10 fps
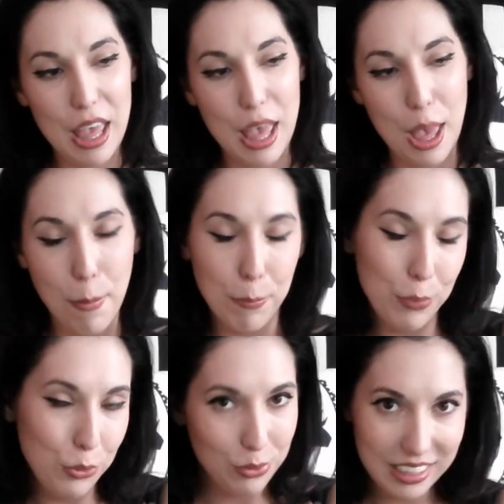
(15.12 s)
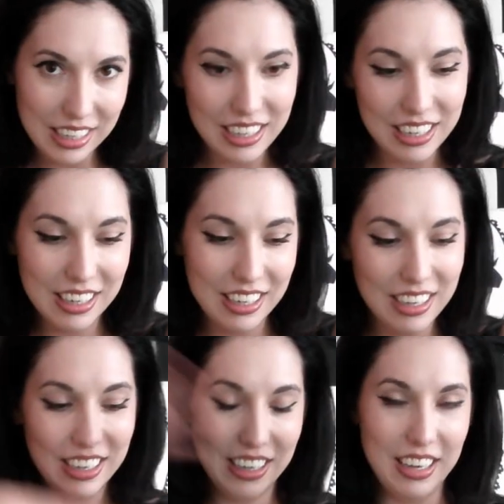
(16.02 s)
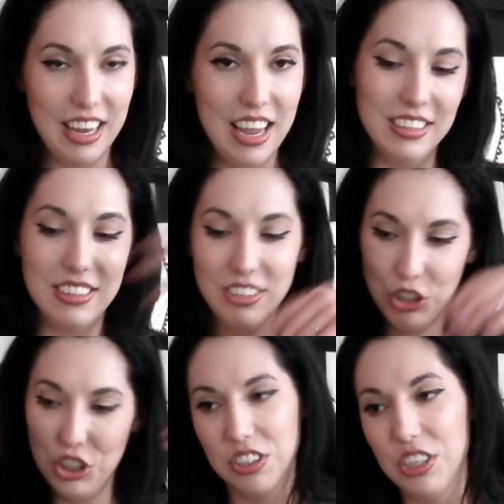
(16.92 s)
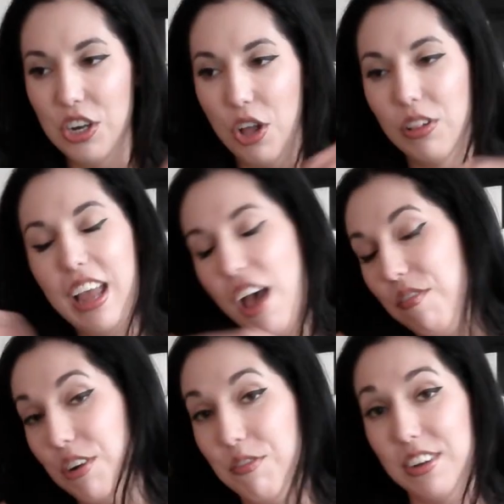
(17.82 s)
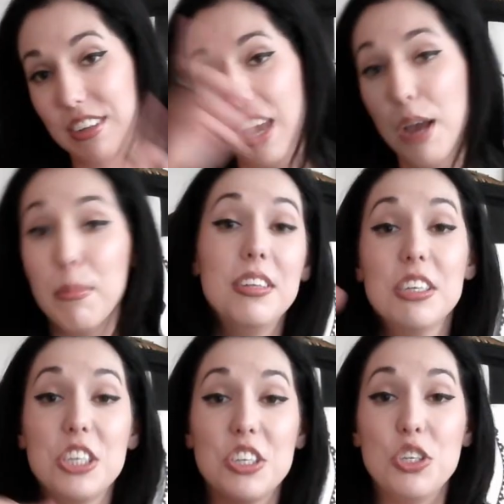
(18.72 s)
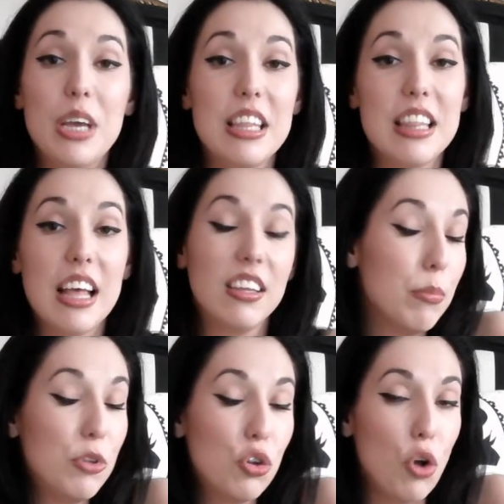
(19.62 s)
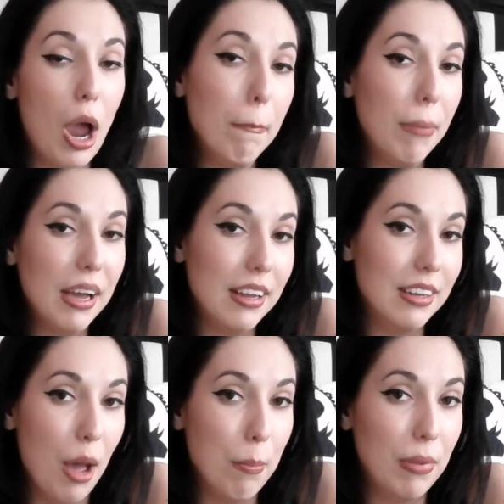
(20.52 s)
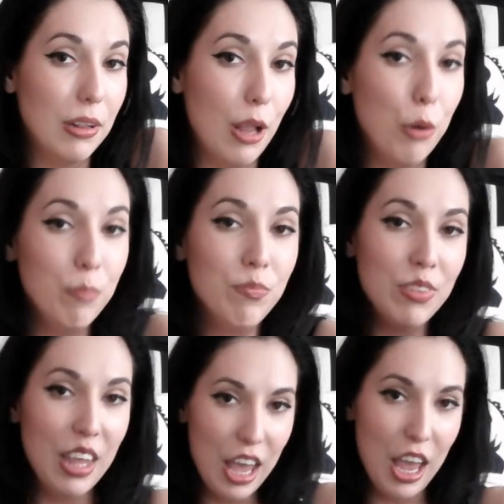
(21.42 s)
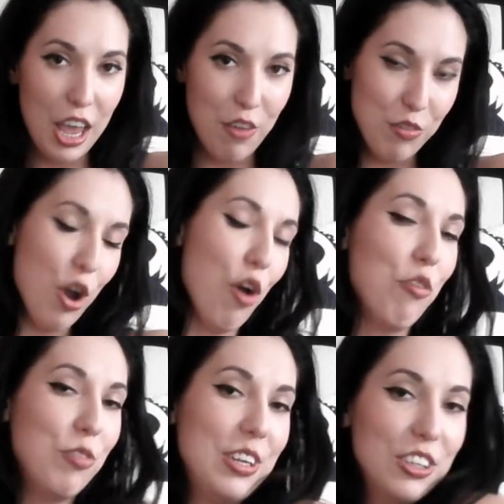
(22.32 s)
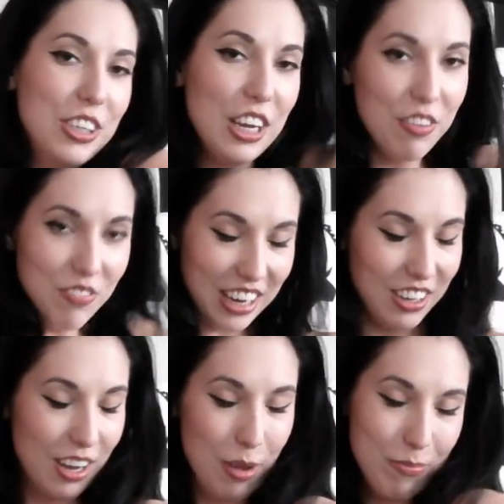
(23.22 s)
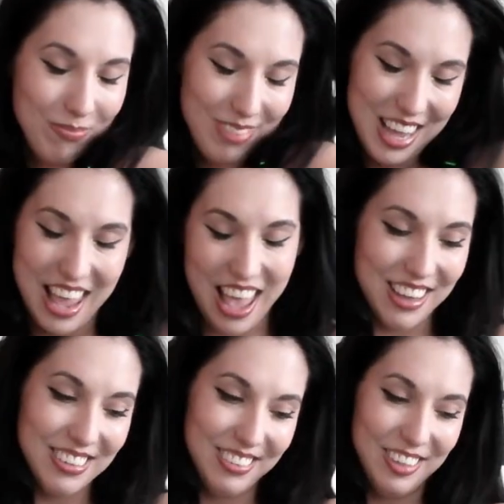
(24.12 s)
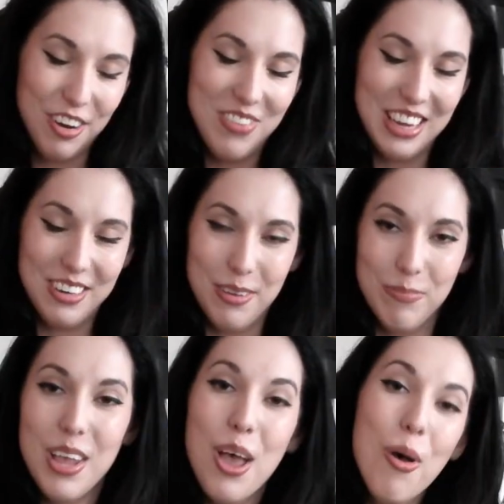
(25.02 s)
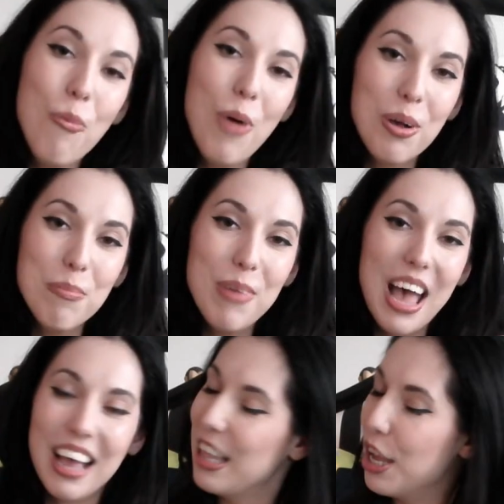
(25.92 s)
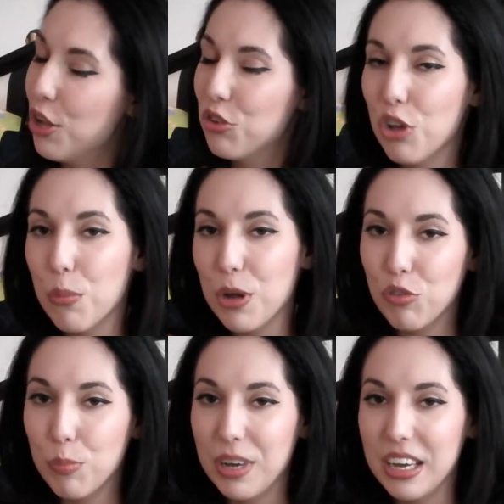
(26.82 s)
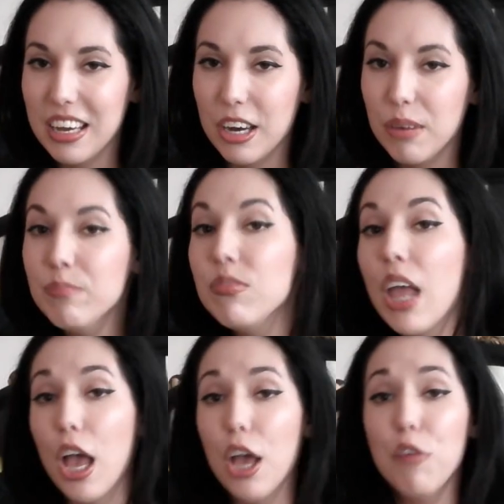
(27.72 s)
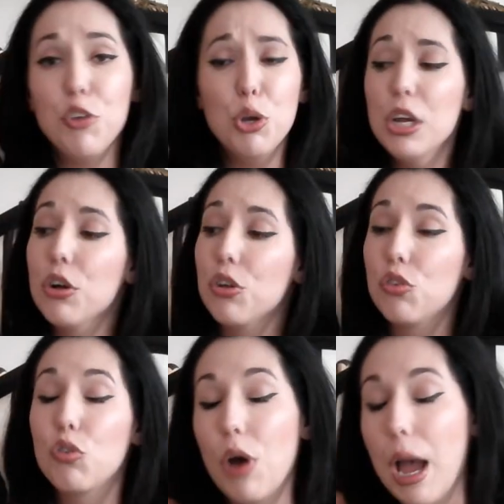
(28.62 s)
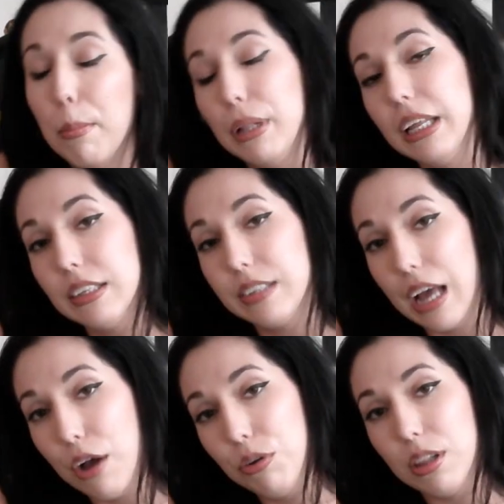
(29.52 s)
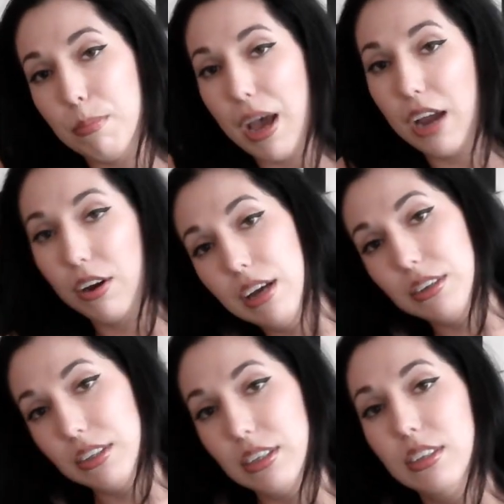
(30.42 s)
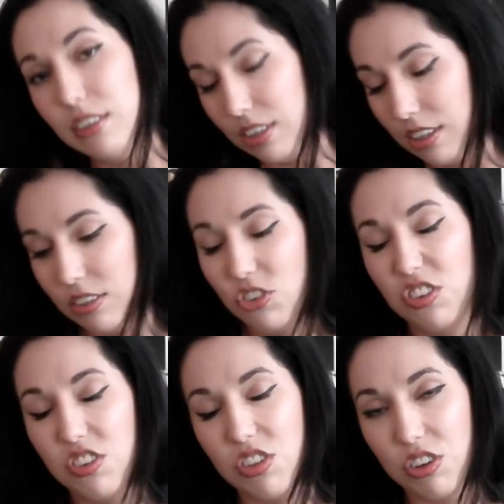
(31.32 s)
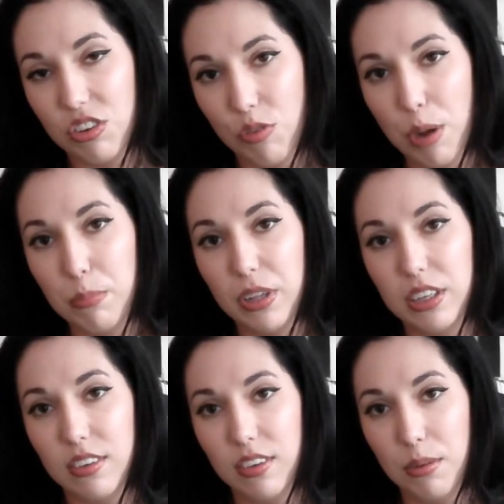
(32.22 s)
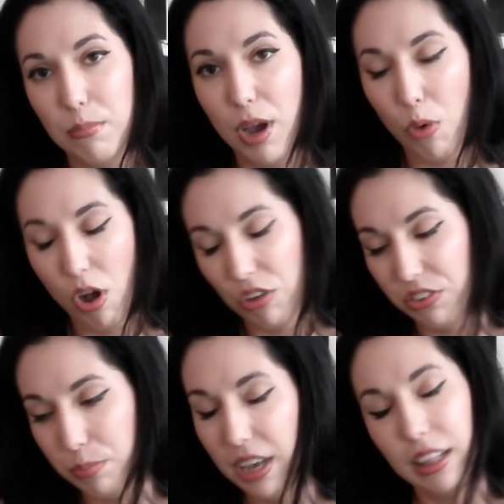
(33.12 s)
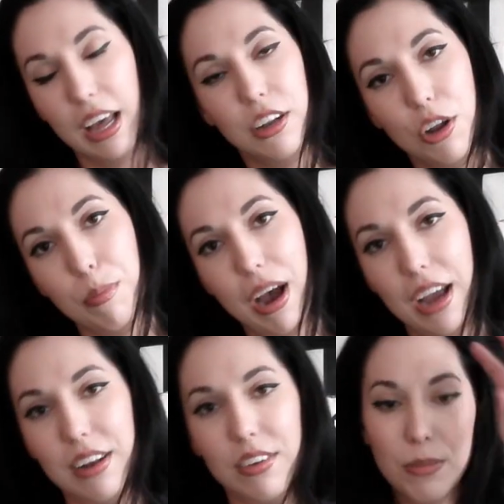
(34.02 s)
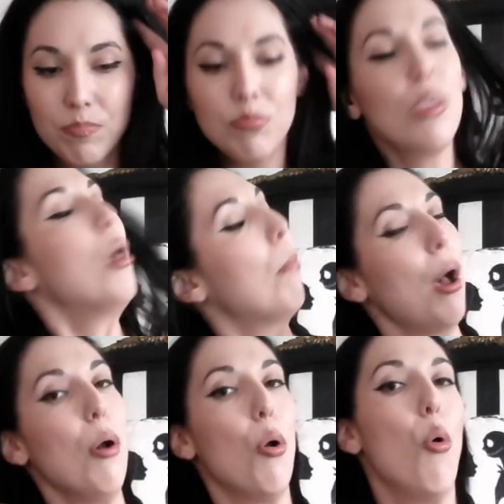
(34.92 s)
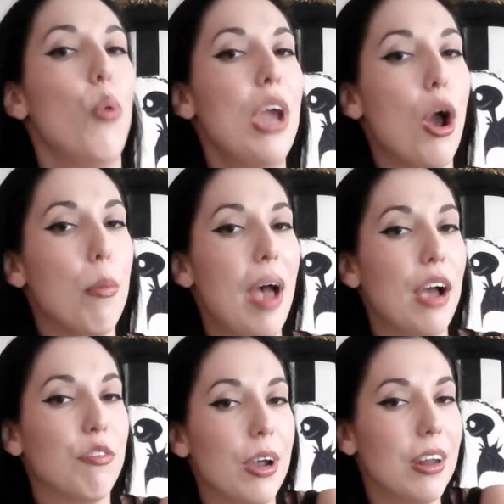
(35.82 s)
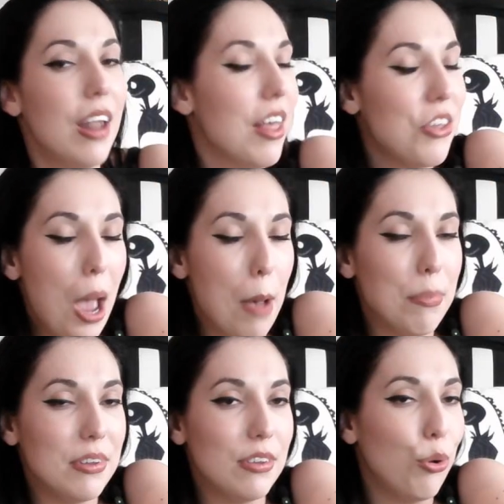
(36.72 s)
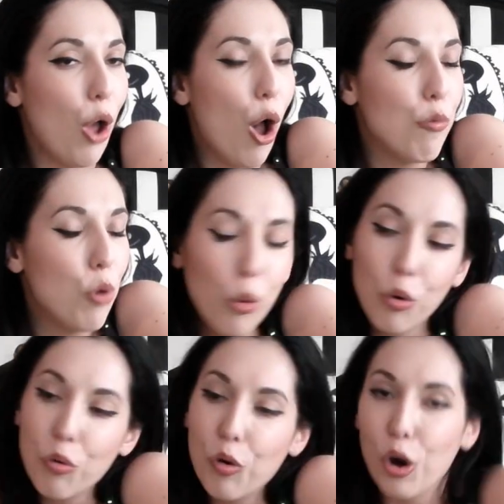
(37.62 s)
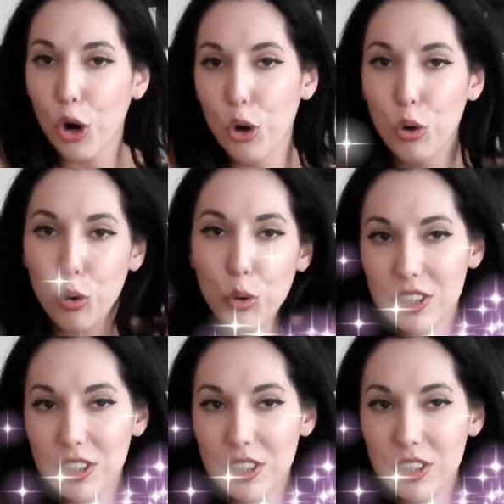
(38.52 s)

and boozy and just, you know, like having a fun time, I suggest you hit that subscribe button down below. If you're a returning victim, yeah, you're a victim. Welcome back. Thank you so much for being here. If you hear a scrabbling sound in the background, it's just the gremlins in my walls. Pay that no mind. But we are back for another episode of Horror Pete.